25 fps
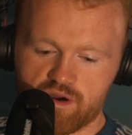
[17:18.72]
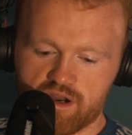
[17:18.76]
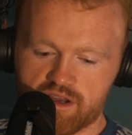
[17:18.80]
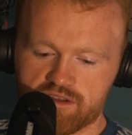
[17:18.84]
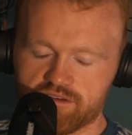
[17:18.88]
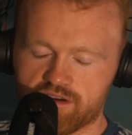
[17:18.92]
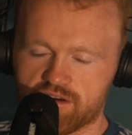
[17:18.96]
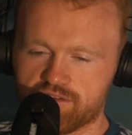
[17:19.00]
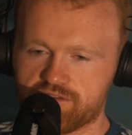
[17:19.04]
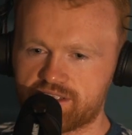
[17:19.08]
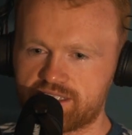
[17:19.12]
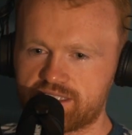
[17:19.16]

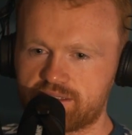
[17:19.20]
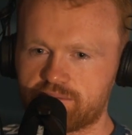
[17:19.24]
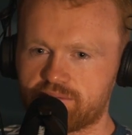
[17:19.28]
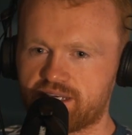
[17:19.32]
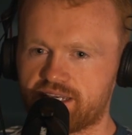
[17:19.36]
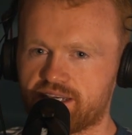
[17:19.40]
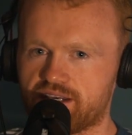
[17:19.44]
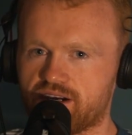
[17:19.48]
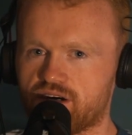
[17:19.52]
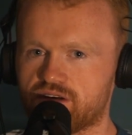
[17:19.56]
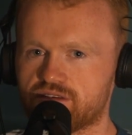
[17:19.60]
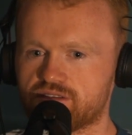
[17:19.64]
I think,
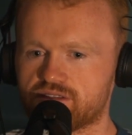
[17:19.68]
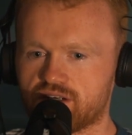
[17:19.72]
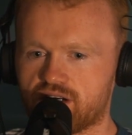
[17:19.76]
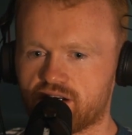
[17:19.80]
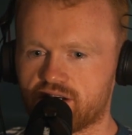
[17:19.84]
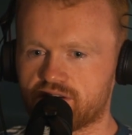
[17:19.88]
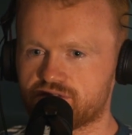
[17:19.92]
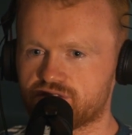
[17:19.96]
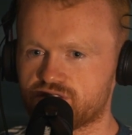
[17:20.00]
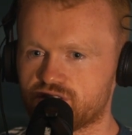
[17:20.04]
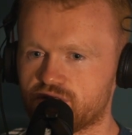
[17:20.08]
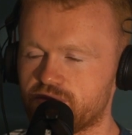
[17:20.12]
mate,
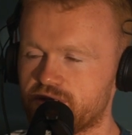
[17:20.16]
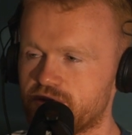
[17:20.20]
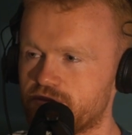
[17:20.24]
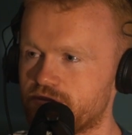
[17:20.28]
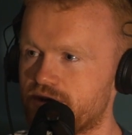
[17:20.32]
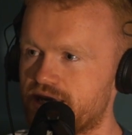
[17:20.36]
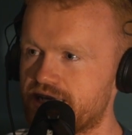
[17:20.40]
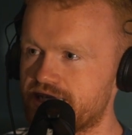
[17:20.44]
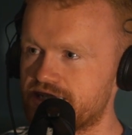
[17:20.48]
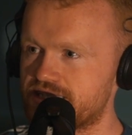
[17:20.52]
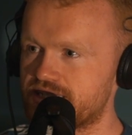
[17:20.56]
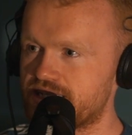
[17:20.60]
I have so many
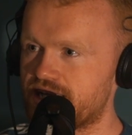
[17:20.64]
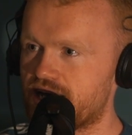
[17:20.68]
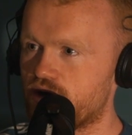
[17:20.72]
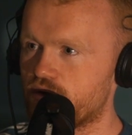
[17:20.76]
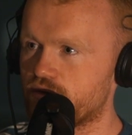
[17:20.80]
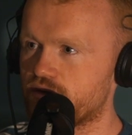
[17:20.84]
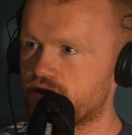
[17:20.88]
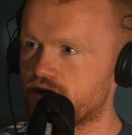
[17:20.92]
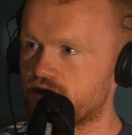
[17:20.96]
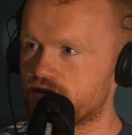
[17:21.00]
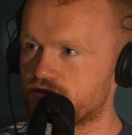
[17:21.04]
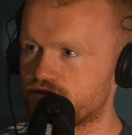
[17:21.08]
mates
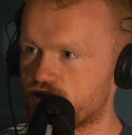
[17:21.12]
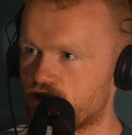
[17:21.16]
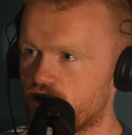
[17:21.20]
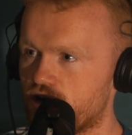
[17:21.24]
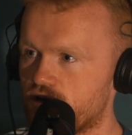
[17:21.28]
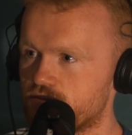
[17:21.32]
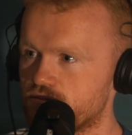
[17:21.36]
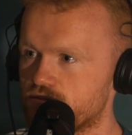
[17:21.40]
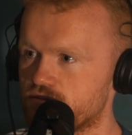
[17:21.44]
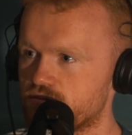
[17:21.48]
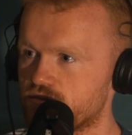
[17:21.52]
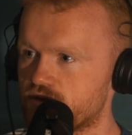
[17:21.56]
now that have
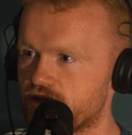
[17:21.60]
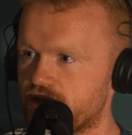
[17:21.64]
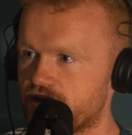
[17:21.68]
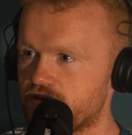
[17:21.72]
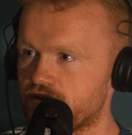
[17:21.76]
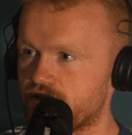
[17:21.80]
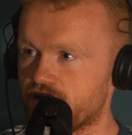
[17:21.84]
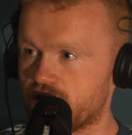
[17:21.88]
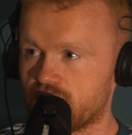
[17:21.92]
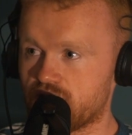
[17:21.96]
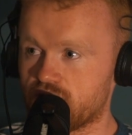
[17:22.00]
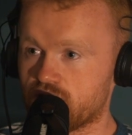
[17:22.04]
come...
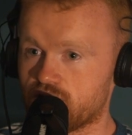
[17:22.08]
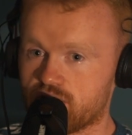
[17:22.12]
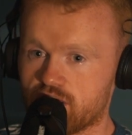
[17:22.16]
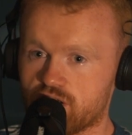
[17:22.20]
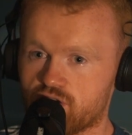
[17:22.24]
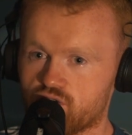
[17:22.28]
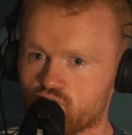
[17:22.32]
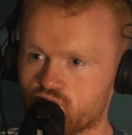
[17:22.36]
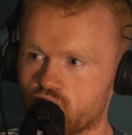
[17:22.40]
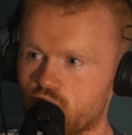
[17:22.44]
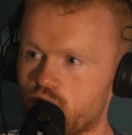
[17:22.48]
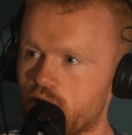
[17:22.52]
They
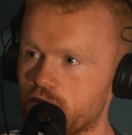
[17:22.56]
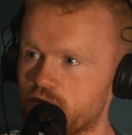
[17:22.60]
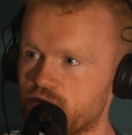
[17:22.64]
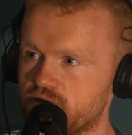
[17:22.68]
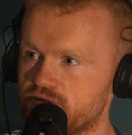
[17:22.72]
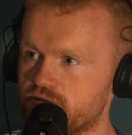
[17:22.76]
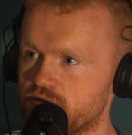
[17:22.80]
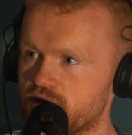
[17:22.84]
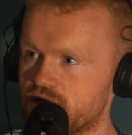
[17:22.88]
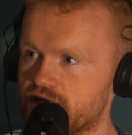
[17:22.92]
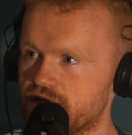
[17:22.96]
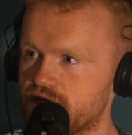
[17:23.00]
grew up
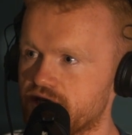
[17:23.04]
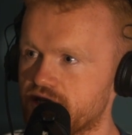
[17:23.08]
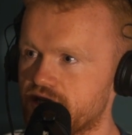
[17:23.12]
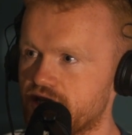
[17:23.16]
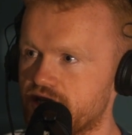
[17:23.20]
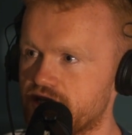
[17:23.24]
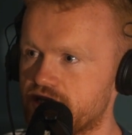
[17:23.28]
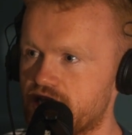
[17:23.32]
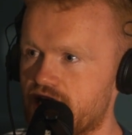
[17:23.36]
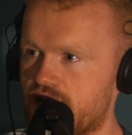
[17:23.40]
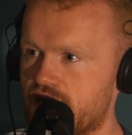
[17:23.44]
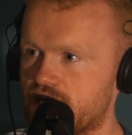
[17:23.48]
with money, and
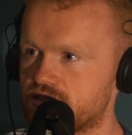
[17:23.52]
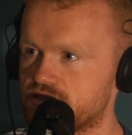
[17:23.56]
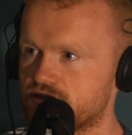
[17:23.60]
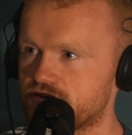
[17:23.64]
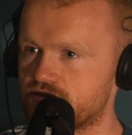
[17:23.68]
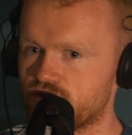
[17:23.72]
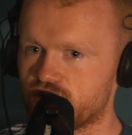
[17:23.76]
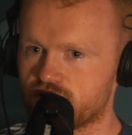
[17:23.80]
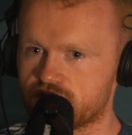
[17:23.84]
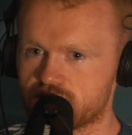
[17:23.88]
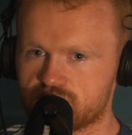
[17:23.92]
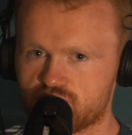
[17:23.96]
their dads
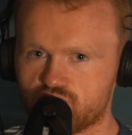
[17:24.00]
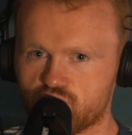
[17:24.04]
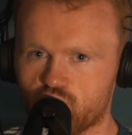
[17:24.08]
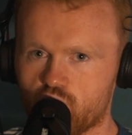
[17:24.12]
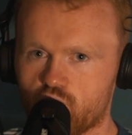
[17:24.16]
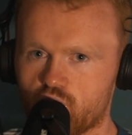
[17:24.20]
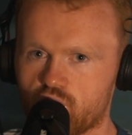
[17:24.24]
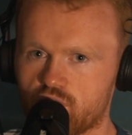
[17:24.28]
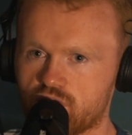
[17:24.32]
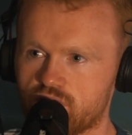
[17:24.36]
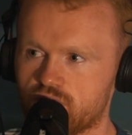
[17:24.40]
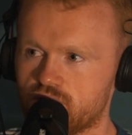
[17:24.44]
have, like,
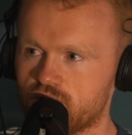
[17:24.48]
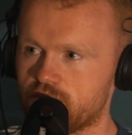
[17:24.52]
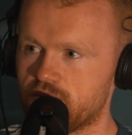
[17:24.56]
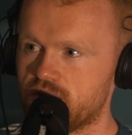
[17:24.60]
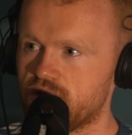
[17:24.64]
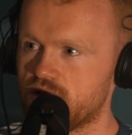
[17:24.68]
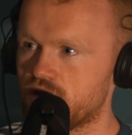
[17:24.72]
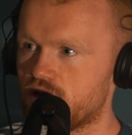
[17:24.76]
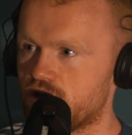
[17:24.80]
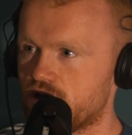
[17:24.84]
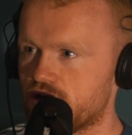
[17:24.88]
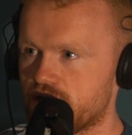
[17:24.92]
taught
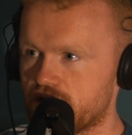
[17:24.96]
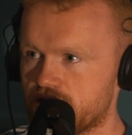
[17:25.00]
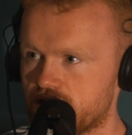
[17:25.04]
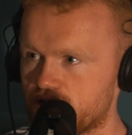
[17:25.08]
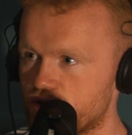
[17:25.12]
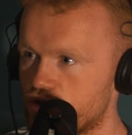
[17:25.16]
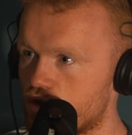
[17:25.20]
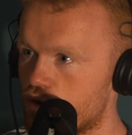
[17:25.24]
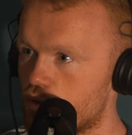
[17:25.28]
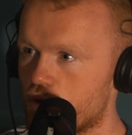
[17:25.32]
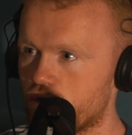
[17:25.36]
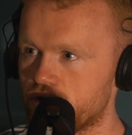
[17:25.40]
them. Like, I had
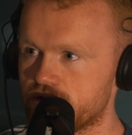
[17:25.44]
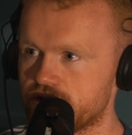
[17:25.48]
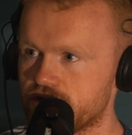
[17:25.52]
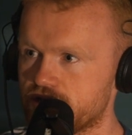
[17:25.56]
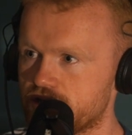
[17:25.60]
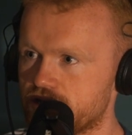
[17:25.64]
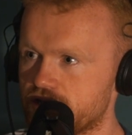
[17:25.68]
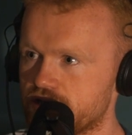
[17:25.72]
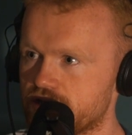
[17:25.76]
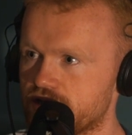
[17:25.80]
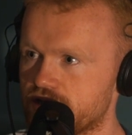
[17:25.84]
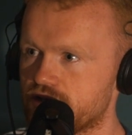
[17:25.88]
no
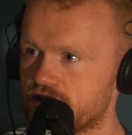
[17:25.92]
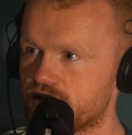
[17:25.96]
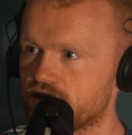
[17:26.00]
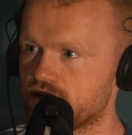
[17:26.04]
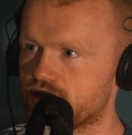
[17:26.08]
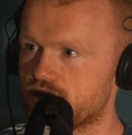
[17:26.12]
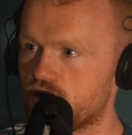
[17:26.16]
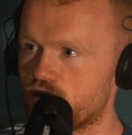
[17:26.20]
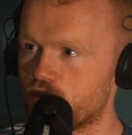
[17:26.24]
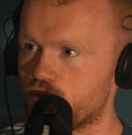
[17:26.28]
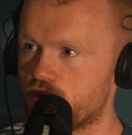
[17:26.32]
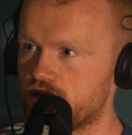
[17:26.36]
idea.
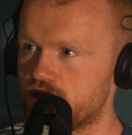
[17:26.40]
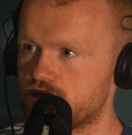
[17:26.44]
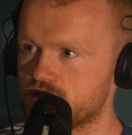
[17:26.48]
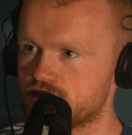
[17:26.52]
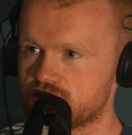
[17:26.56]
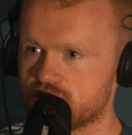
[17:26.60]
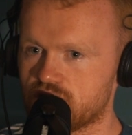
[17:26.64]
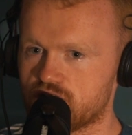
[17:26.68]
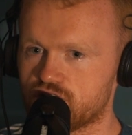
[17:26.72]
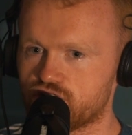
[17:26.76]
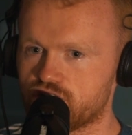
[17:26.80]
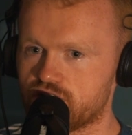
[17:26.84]
Like, when I
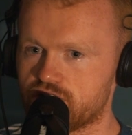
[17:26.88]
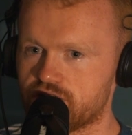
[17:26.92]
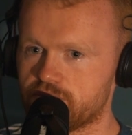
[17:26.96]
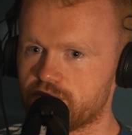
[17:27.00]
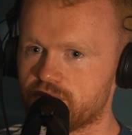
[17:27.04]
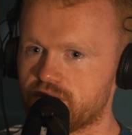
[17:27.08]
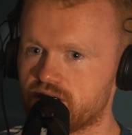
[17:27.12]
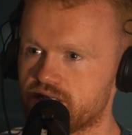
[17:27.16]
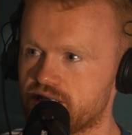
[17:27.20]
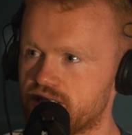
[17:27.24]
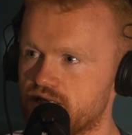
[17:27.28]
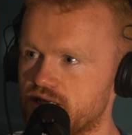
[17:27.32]
started earning
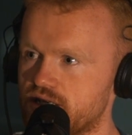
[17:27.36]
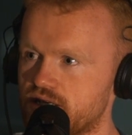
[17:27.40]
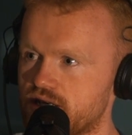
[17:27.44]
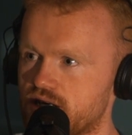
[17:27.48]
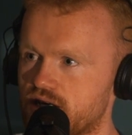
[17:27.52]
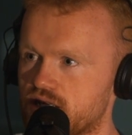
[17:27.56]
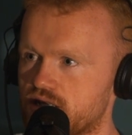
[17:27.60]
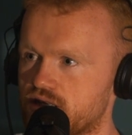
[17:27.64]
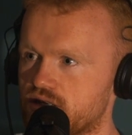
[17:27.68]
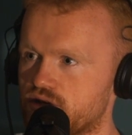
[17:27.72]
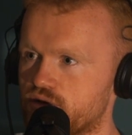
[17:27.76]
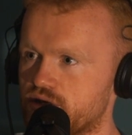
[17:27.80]
money,
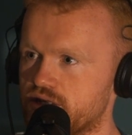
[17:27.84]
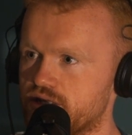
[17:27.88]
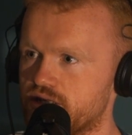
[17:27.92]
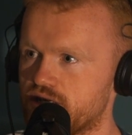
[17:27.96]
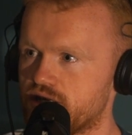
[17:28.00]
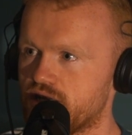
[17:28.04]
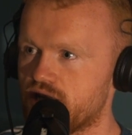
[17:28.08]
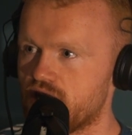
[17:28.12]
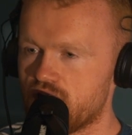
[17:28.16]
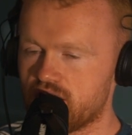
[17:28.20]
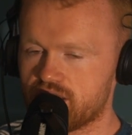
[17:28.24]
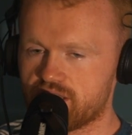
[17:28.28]
I had no
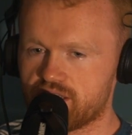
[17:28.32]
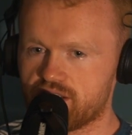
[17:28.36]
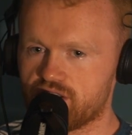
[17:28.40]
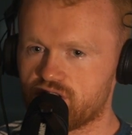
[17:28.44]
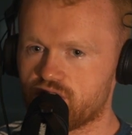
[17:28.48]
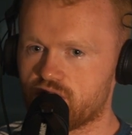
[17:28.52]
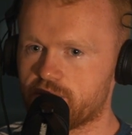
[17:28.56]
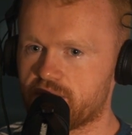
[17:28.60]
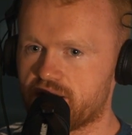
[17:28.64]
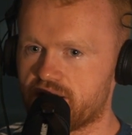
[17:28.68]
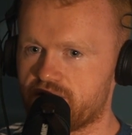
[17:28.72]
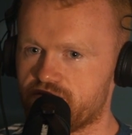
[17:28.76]
idea. Didn't
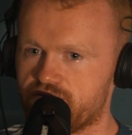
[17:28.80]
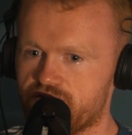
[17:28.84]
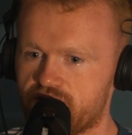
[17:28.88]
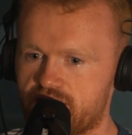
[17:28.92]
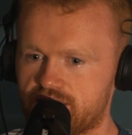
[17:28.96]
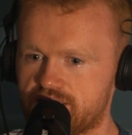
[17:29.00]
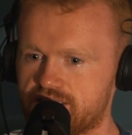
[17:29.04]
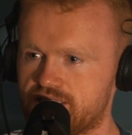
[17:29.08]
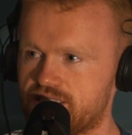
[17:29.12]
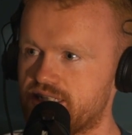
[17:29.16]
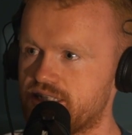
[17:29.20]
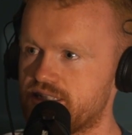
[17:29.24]
know about
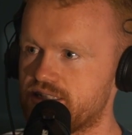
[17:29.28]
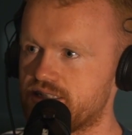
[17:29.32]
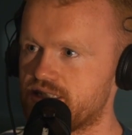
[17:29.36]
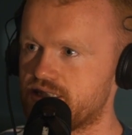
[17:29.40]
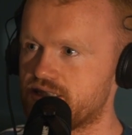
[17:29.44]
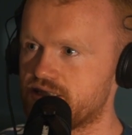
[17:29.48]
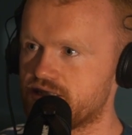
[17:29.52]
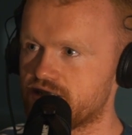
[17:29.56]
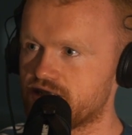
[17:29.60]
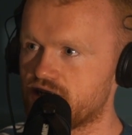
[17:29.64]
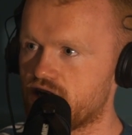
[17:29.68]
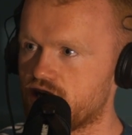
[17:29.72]
investing,
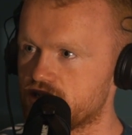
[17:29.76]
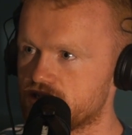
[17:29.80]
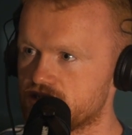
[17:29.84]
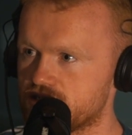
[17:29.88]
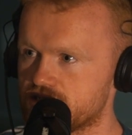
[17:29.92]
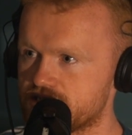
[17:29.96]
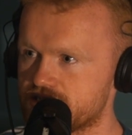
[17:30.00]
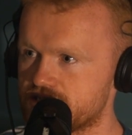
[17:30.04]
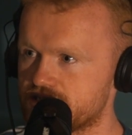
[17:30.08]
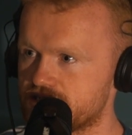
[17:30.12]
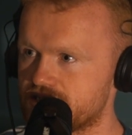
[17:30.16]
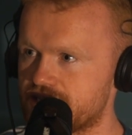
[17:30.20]
didn't
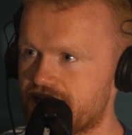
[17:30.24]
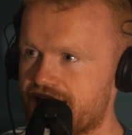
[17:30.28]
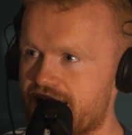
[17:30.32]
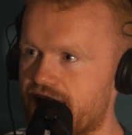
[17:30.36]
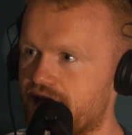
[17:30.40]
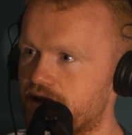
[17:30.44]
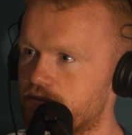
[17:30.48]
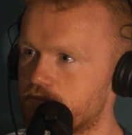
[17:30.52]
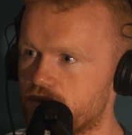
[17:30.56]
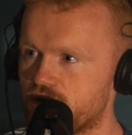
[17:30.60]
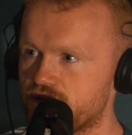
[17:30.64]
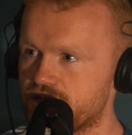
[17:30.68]

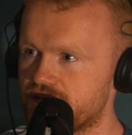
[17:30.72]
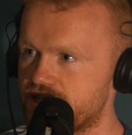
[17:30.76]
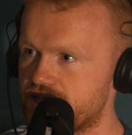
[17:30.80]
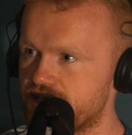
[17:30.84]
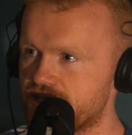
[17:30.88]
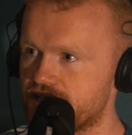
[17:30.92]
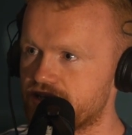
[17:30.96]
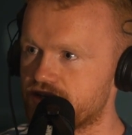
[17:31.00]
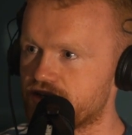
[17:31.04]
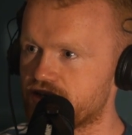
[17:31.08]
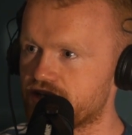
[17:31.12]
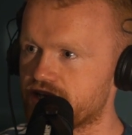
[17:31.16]
understand
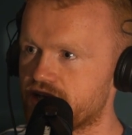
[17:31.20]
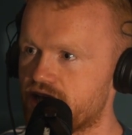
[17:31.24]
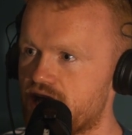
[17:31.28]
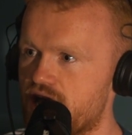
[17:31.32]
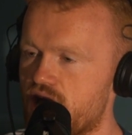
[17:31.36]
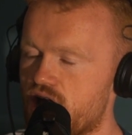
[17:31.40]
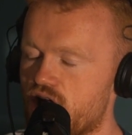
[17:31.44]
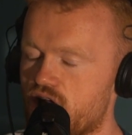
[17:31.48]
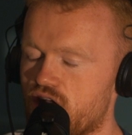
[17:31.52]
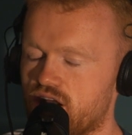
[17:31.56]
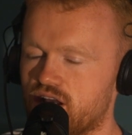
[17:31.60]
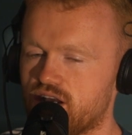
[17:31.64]
money. Like,
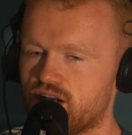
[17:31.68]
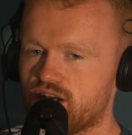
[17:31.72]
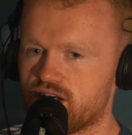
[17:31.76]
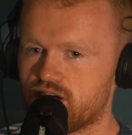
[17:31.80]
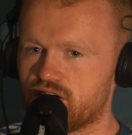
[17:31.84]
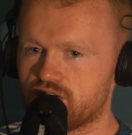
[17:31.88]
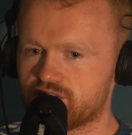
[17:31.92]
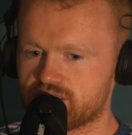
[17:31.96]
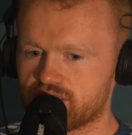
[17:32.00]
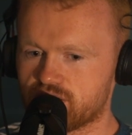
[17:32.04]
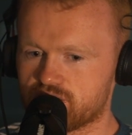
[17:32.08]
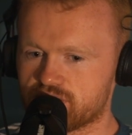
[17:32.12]

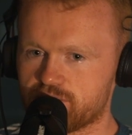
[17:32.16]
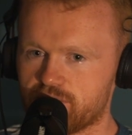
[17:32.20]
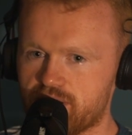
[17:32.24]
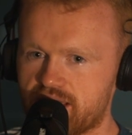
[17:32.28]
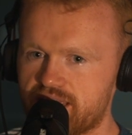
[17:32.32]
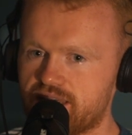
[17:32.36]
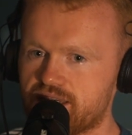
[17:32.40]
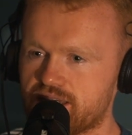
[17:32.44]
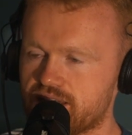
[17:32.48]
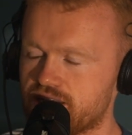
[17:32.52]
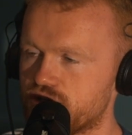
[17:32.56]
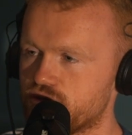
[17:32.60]
obviously, I was
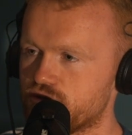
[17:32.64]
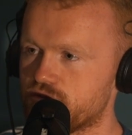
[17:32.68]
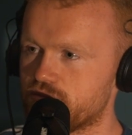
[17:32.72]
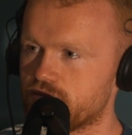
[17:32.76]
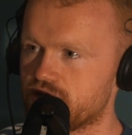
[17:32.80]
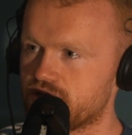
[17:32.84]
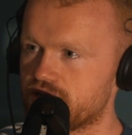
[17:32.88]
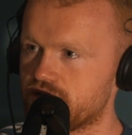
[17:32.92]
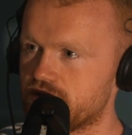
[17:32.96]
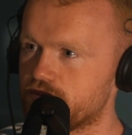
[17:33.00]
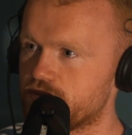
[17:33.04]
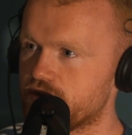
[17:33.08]
making good
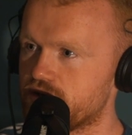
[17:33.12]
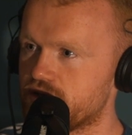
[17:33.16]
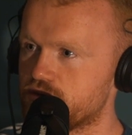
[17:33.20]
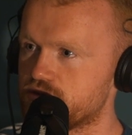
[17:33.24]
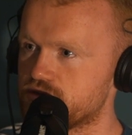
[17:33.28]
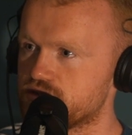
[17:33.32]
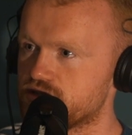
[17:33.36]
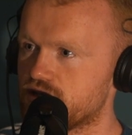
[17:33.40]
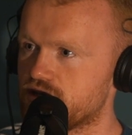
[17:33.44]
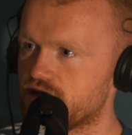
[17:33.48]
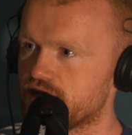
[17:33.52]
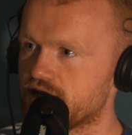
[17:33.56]
money, but it
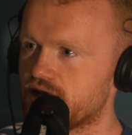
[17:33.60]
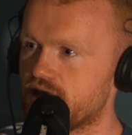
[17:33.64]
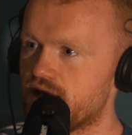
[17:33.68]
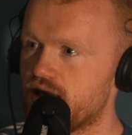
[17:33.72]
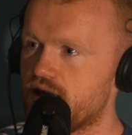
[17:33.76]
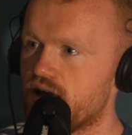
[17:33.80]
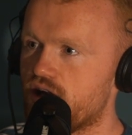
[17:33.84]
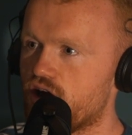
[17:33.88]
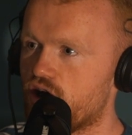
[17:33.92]
was like...